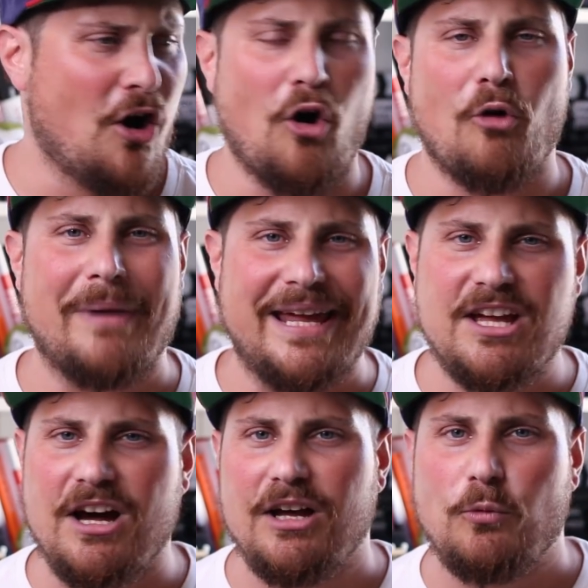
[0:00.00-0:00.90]
Oh my
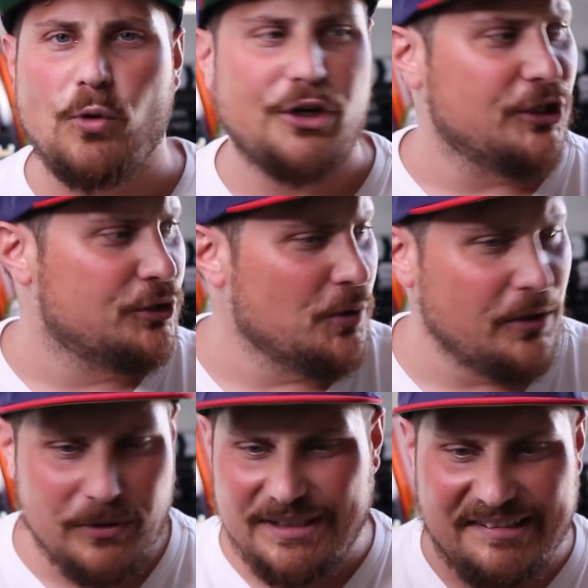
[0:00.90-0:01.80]
god, what are you
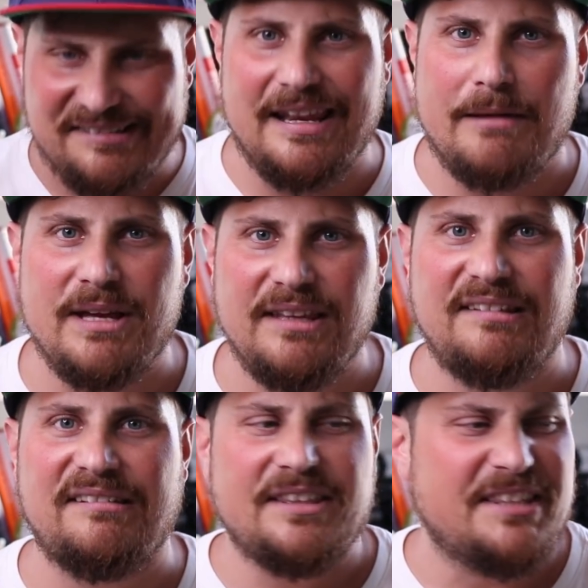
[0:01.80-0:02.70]
doing with these lemons?